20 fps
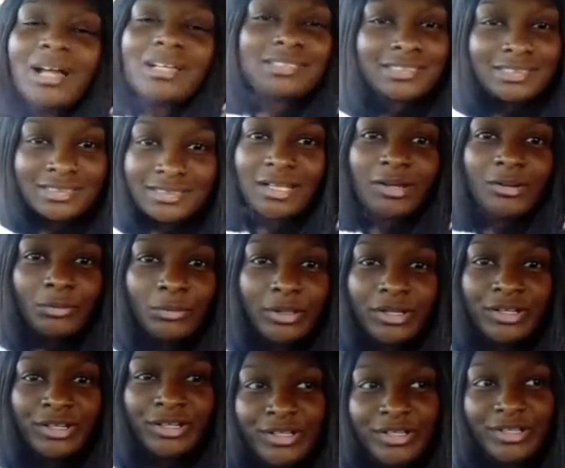boxes at
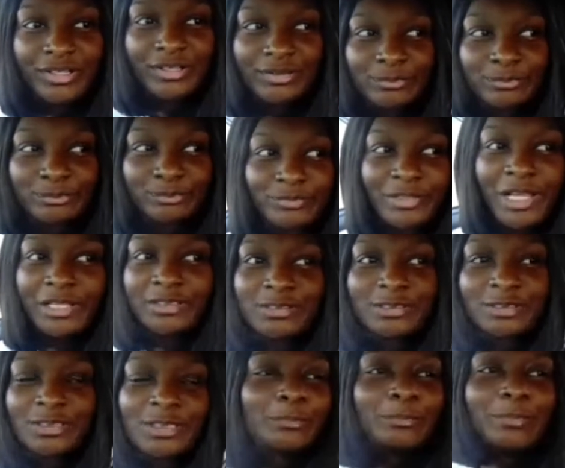work. i not
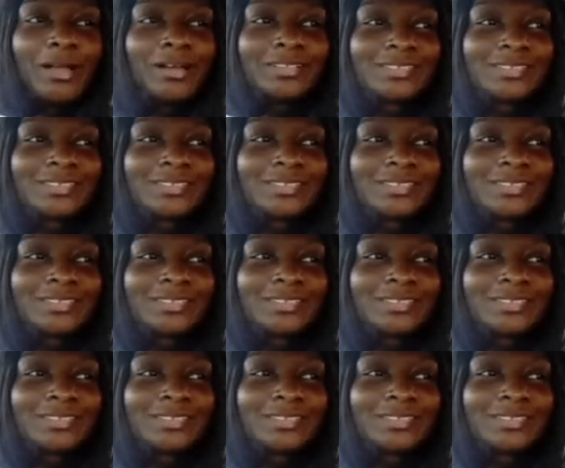stealing